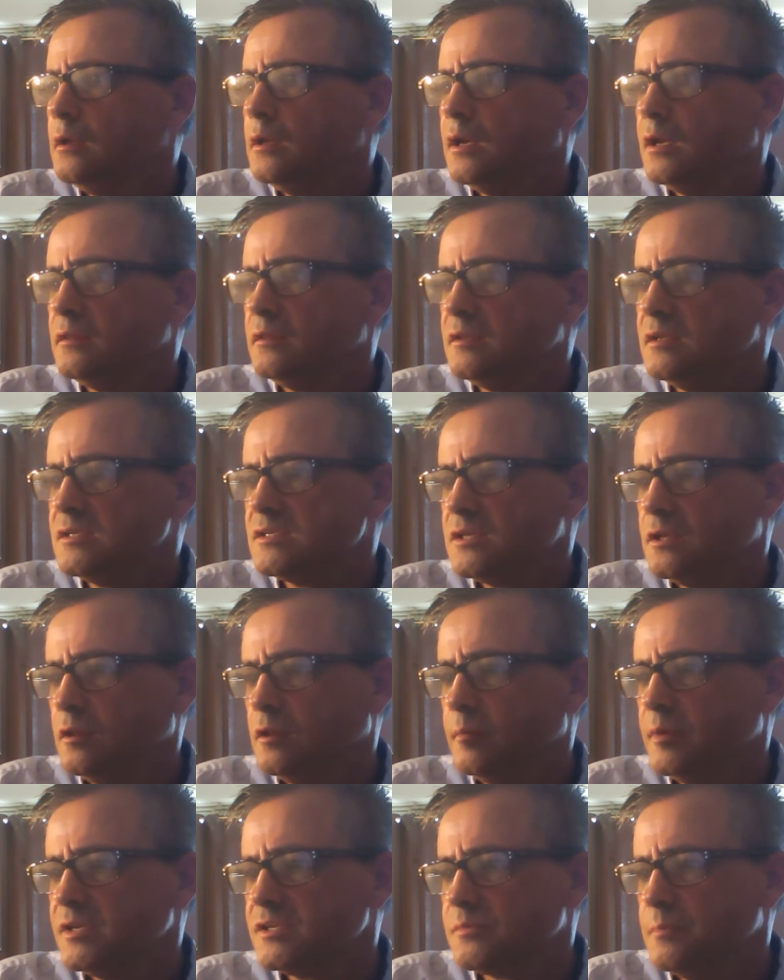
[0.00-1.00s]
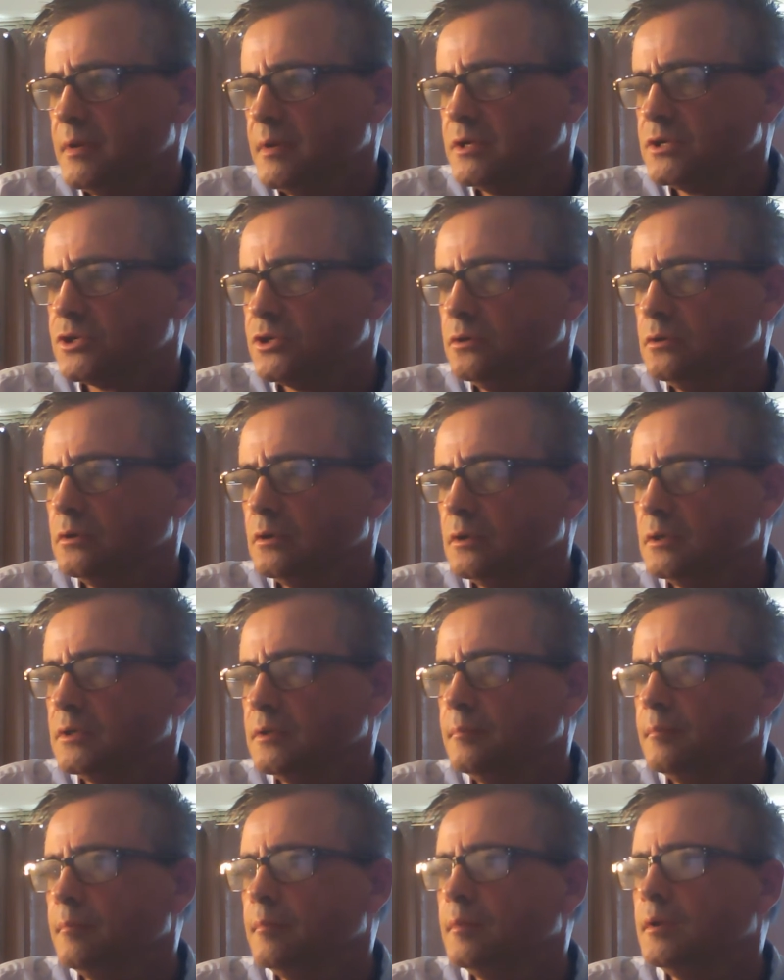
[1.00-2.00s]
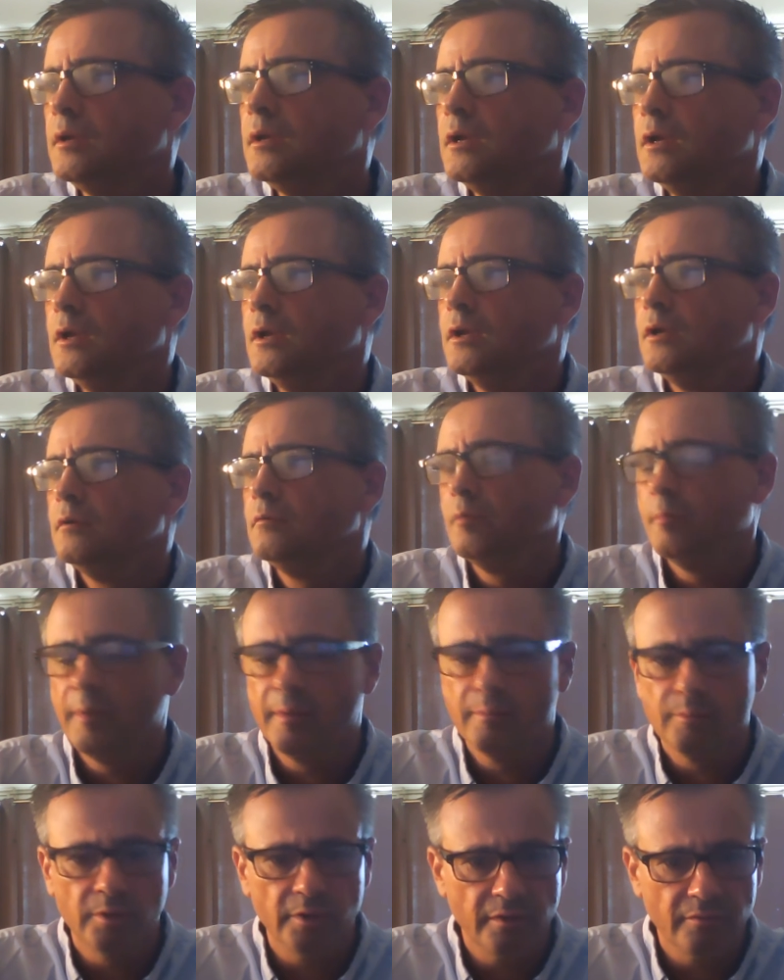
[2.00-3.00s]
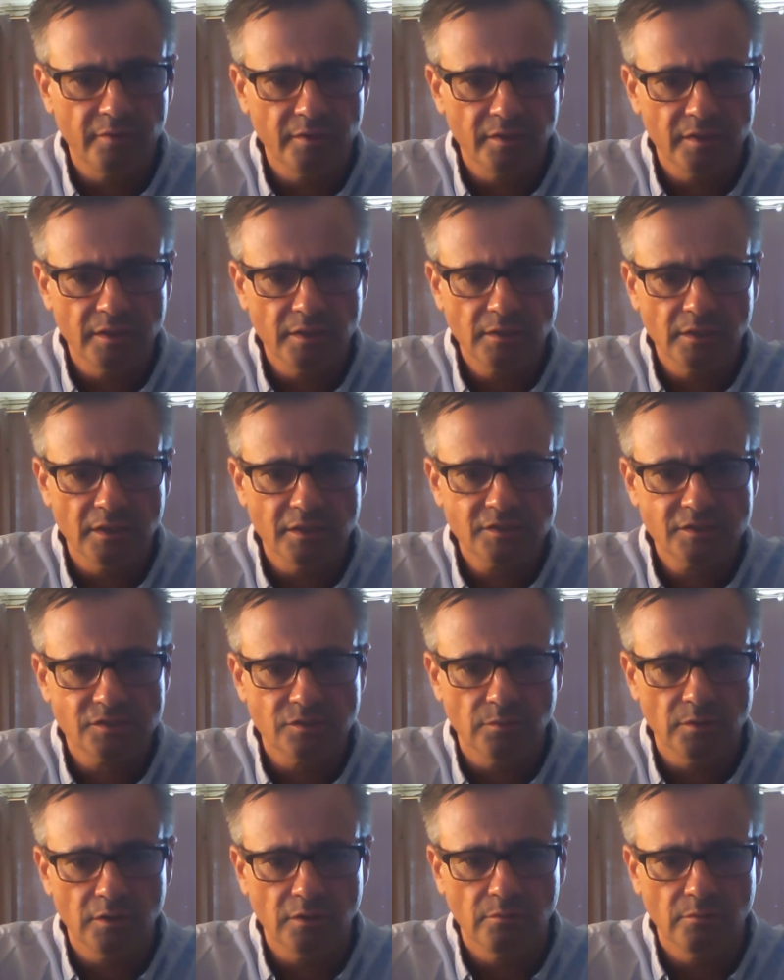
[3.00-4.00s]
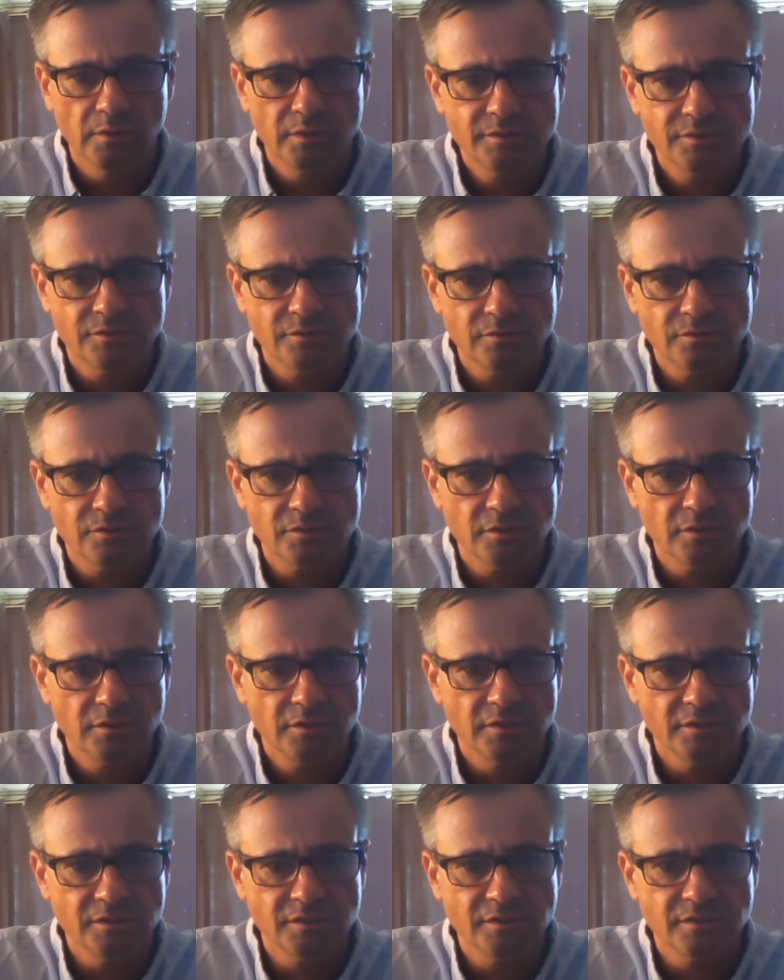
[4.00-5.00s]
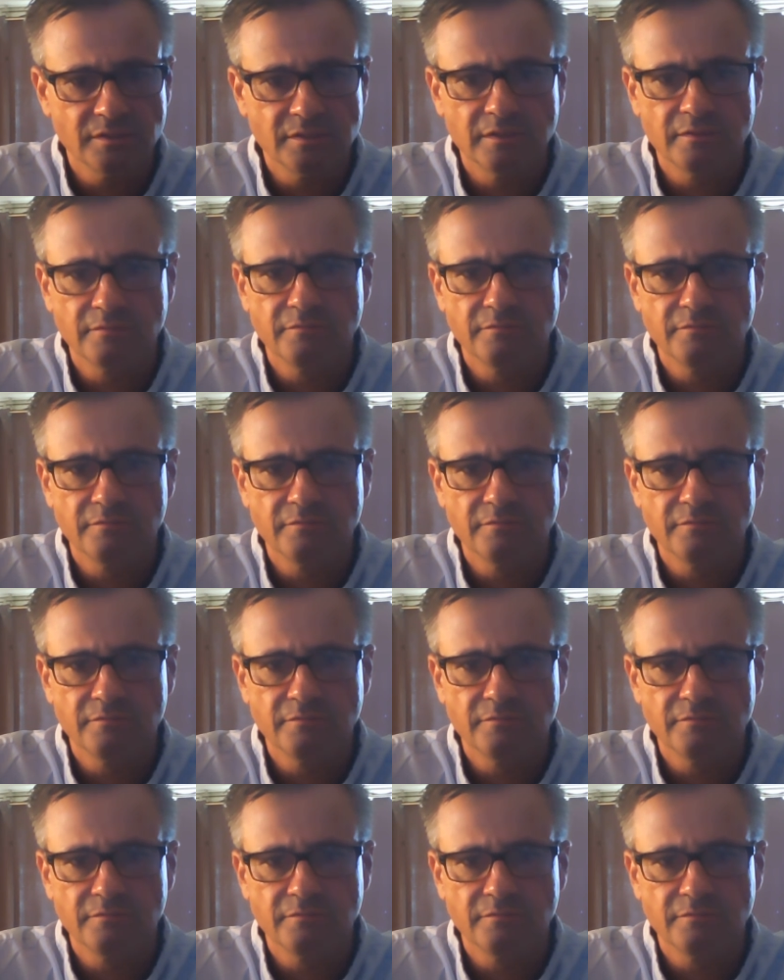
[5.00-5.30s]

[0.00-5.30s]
the syllabus, make sure I'm remembering everything. That's the wrong one, so sorry, this is not